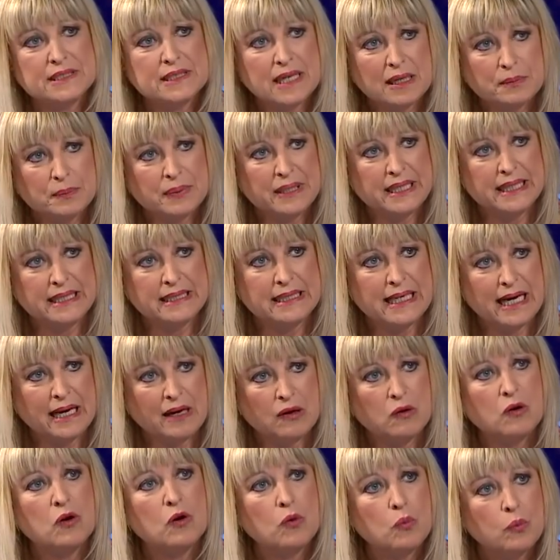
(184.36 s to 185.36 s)
is happening
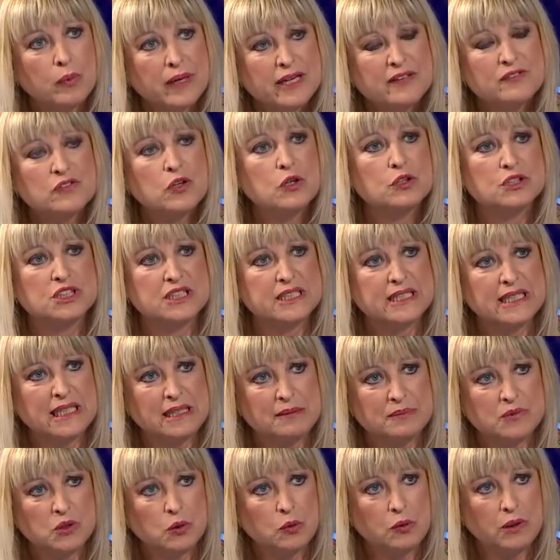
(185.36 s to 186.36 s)
now. We've got to
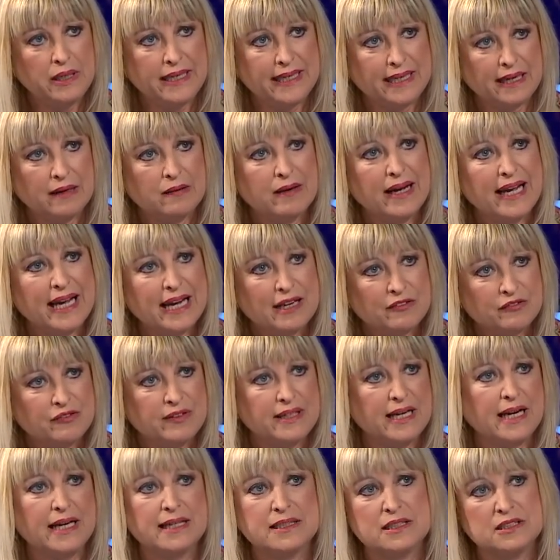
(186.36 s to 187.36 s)
keep calling out
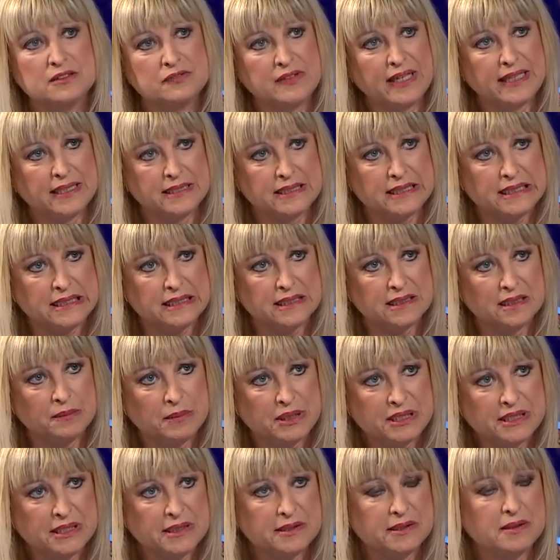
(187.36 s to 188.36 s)
every act of
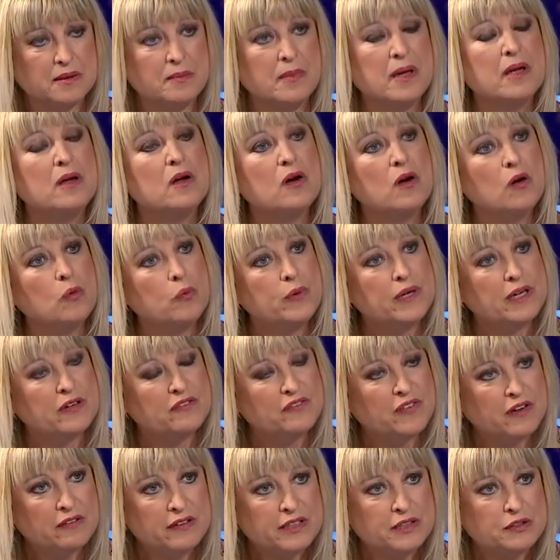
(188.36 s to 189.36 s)
anti-Semitism. We are
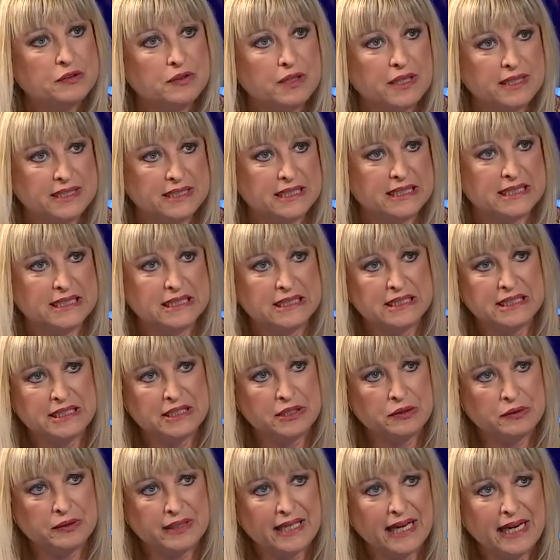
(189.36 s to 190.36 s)
very united in
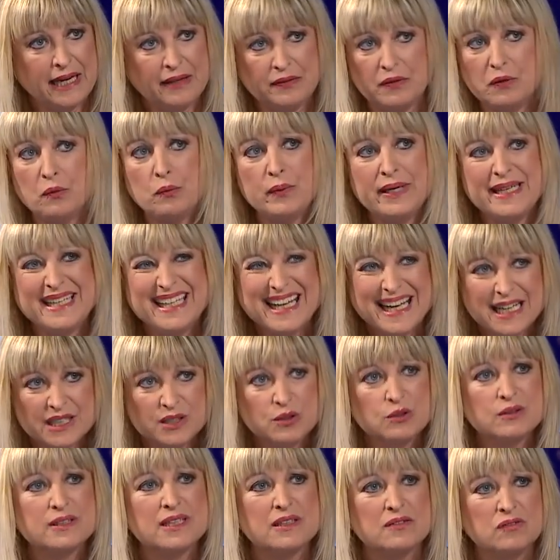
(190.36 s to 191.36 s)
the UK that we
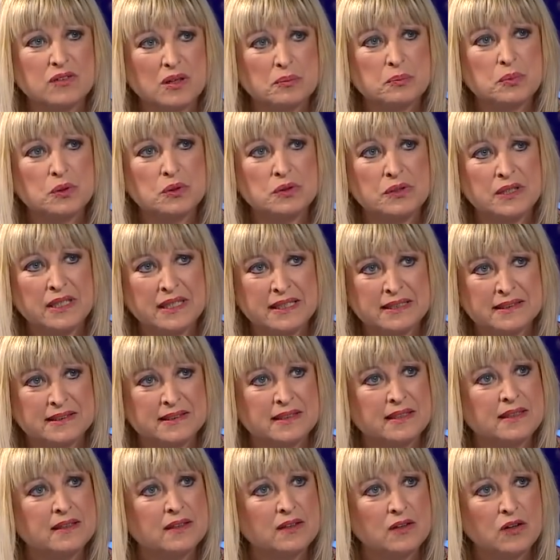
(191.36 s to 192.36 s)
cannot give up on
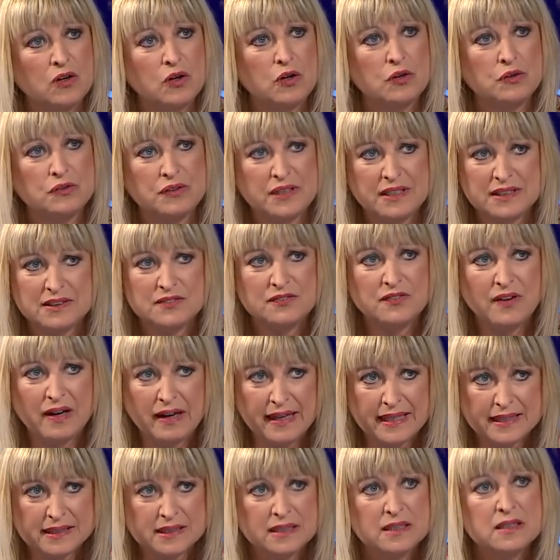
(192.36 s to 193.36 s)
this
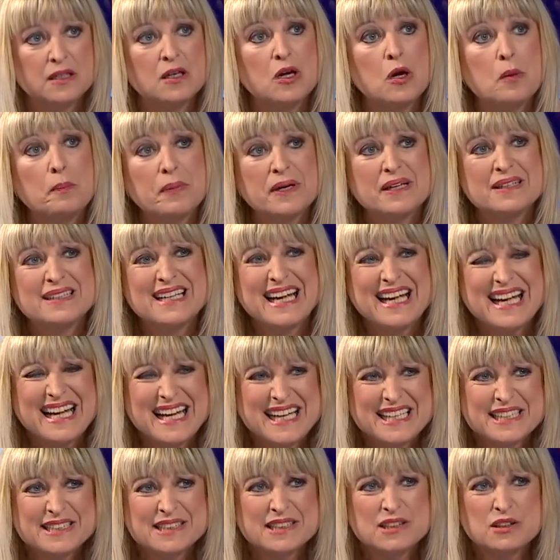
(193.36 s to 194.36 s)
fight. But
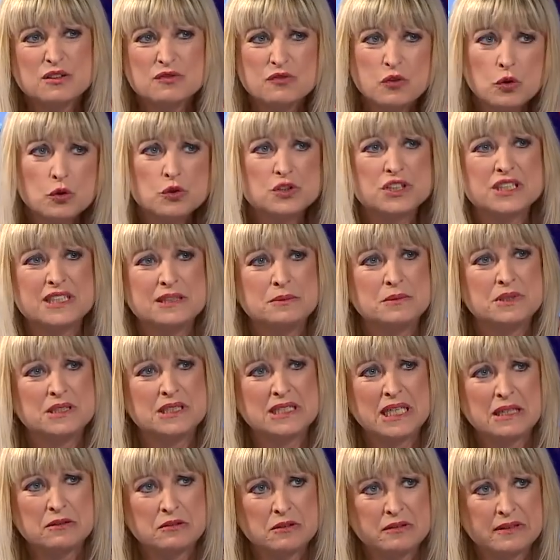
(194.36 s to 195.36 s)
his cavorting with
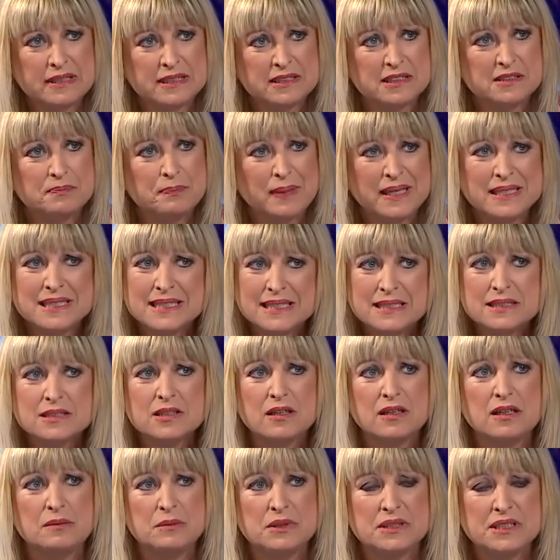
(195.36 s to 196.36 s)
terrorists, spending
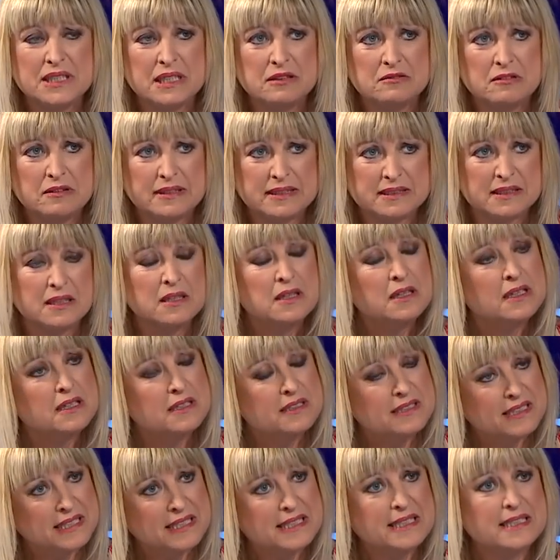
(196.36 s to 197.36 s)
time with terrorists,
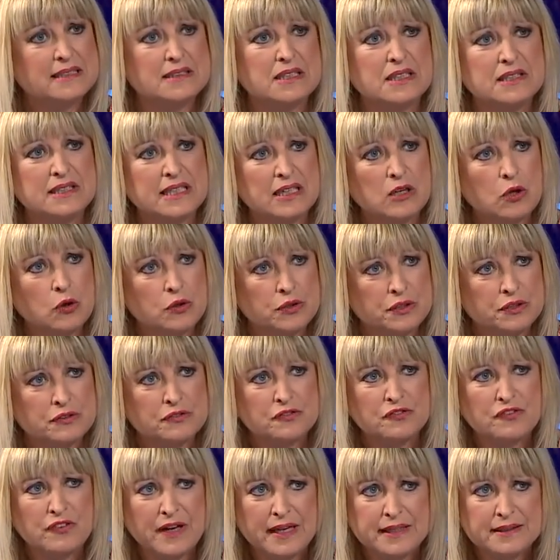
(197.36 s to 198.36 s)
thinking that they're
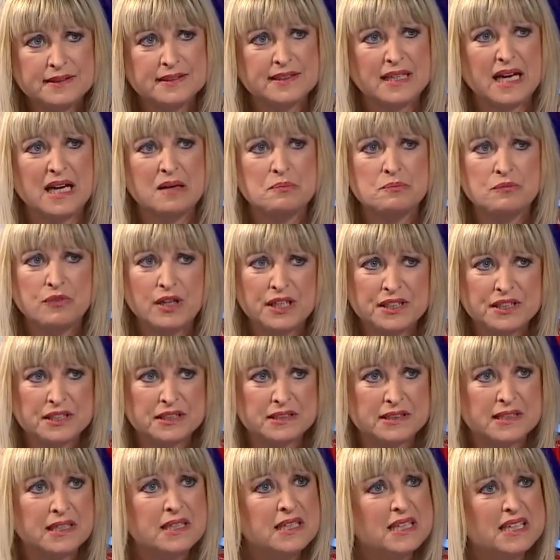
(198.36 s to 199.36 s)
honoured friends and
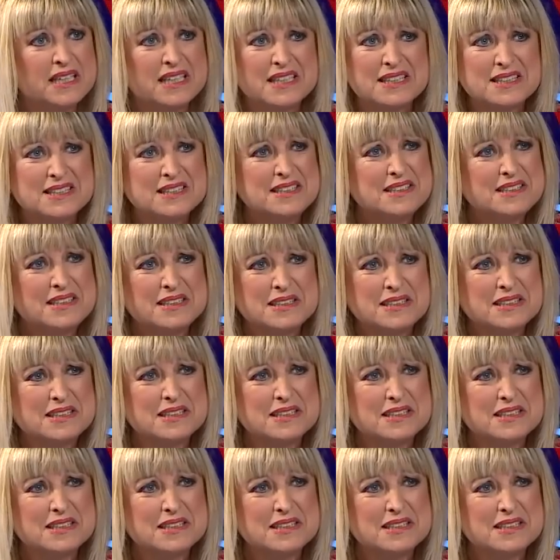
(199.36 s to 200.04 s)
brothers, this is